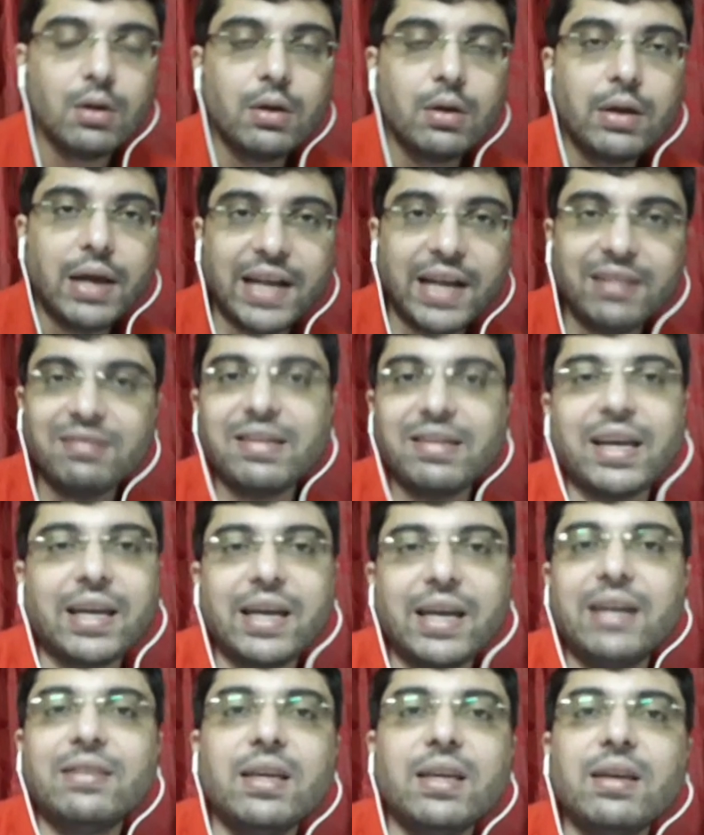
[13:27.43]
And
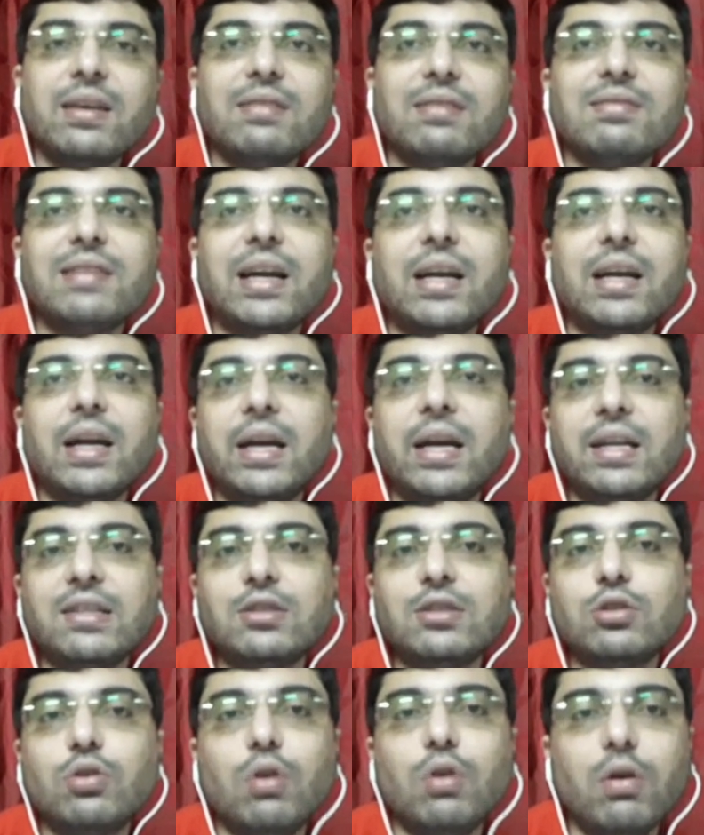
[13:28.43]
second thing is that it
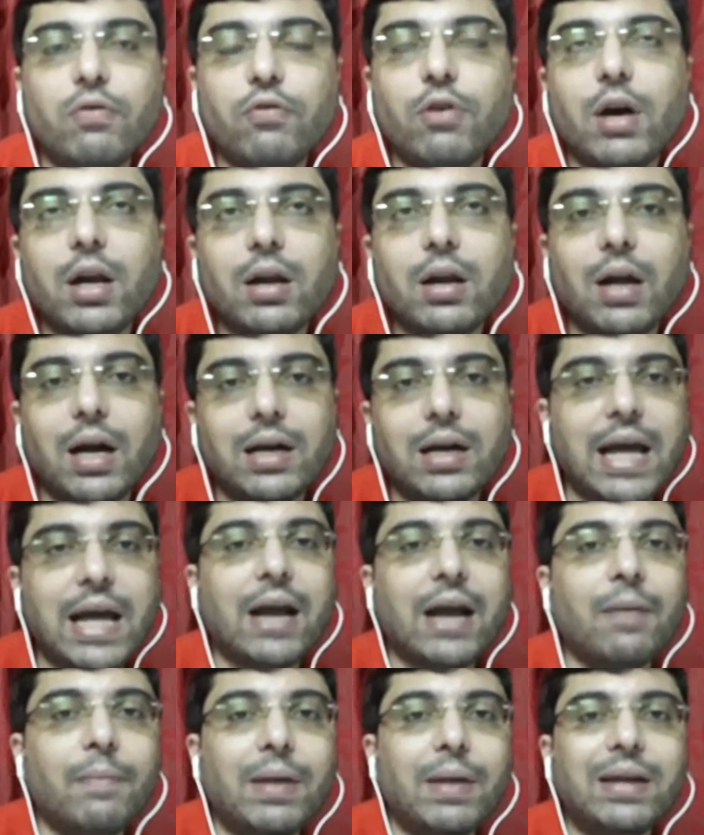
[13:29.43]
is good for
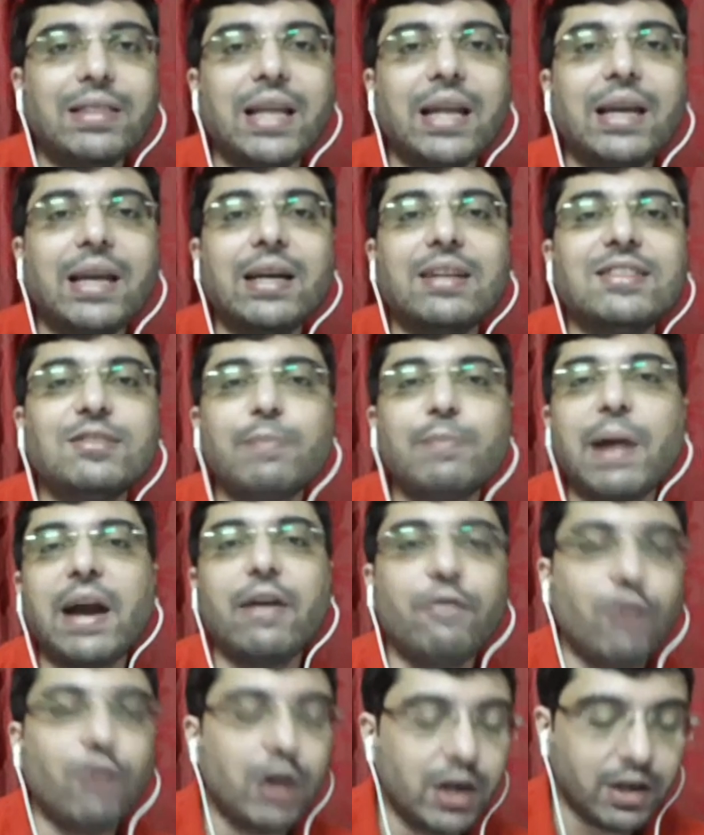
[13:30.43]
attack, but then it is
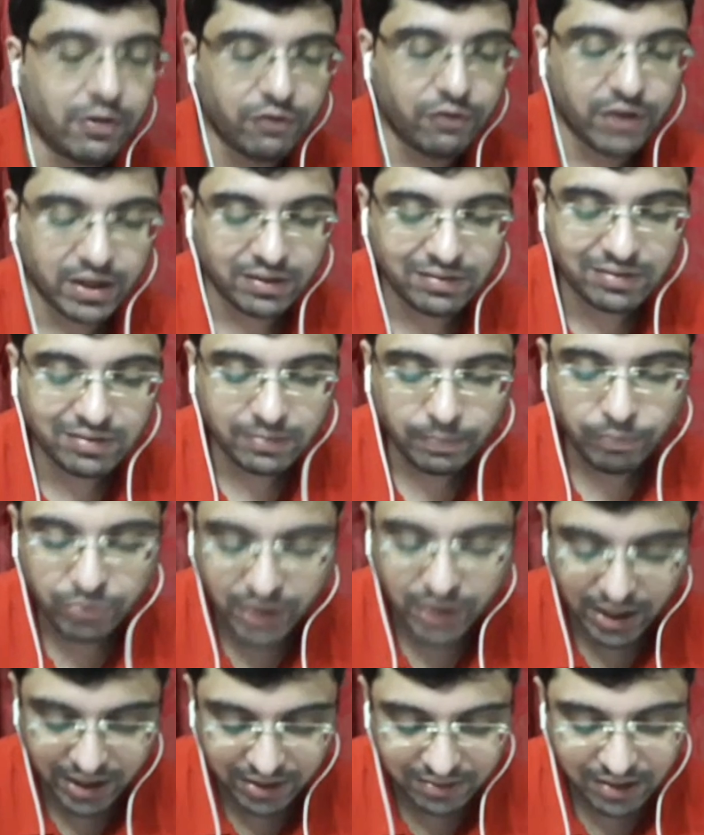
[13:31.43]
bad for defense.
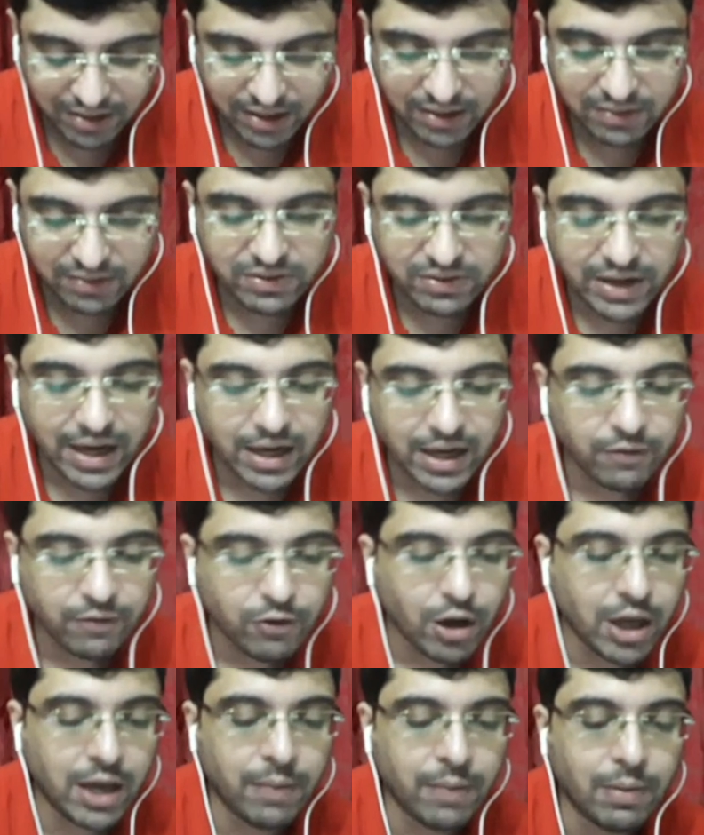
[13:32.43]
The reason is that if
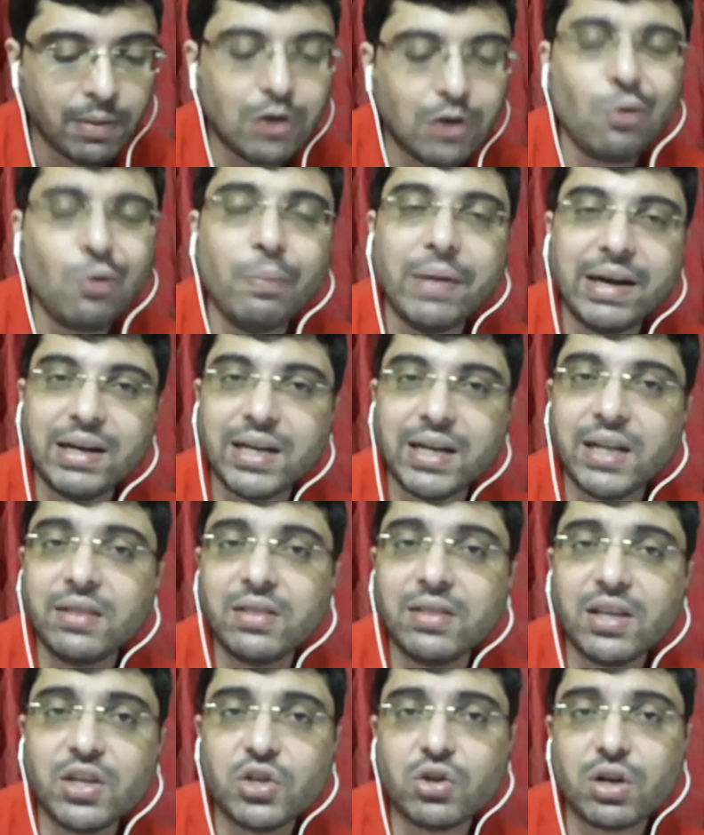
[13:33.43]
you are able to maintain
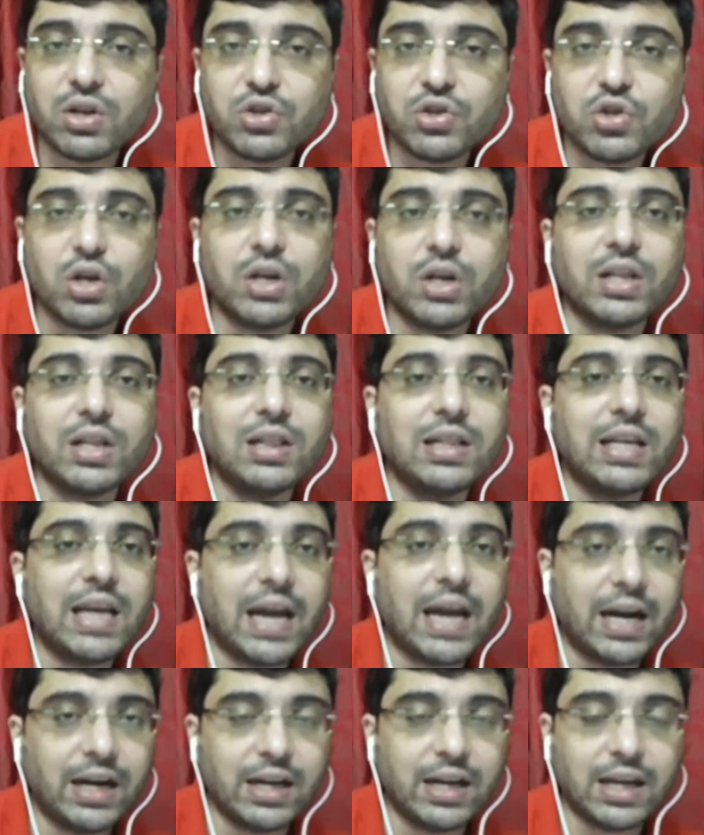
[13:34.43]
this structure till the
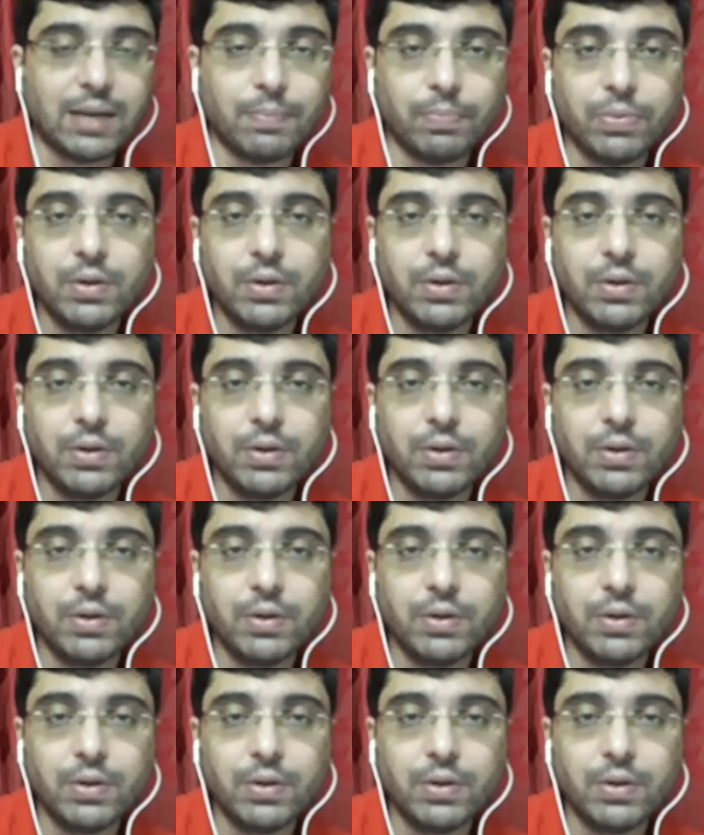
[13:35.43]
end game,